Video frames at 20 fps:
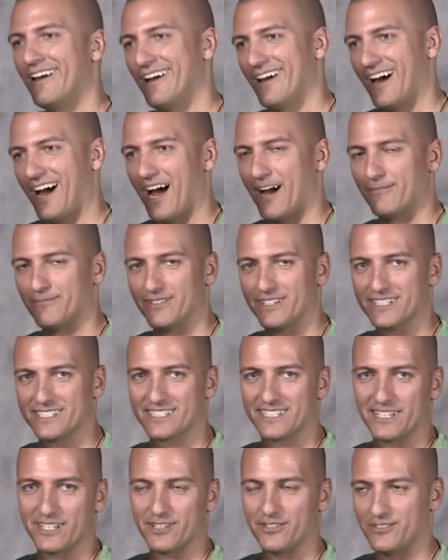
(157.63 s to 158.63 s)

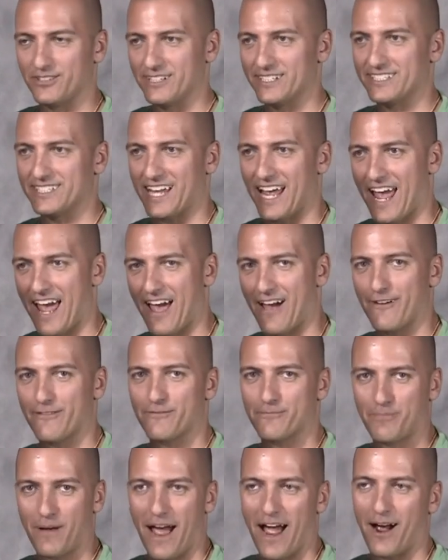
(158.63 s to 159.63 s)
obviously you need to have
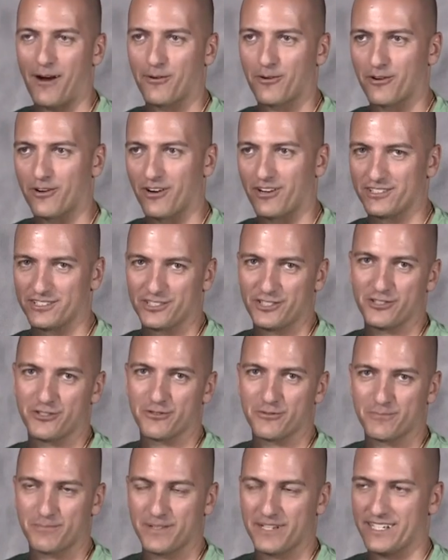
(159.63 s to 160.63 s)
power onto your
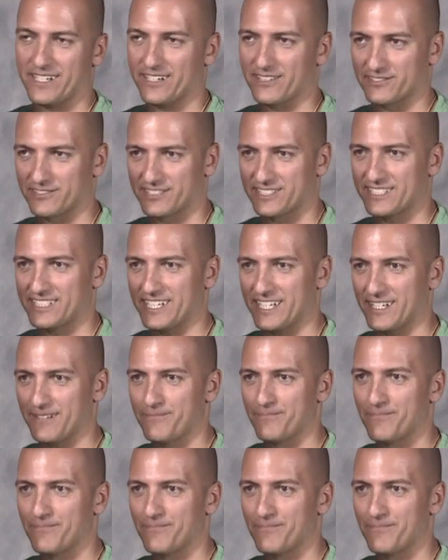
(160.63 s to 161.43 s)
PLC.